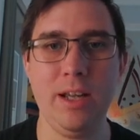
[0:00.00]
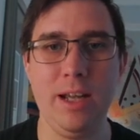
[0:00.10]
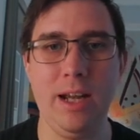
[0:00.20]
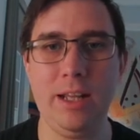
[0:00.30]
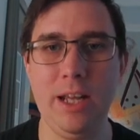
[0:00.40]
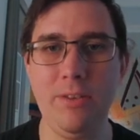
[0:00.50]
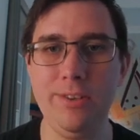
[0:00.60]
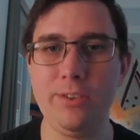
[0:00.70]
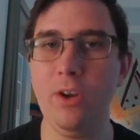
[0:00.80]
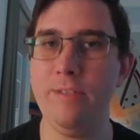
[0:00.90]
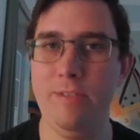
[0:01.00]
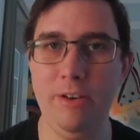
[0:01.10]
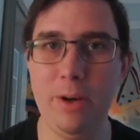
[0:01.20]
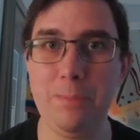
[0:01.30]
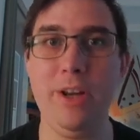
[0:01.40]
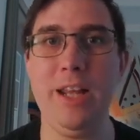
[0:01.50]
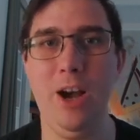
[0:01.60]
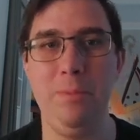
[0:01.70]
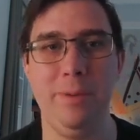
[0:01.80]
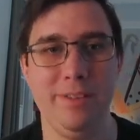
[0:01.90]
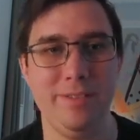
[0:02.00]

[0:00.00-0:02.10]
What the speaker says: and they result in very pretty output.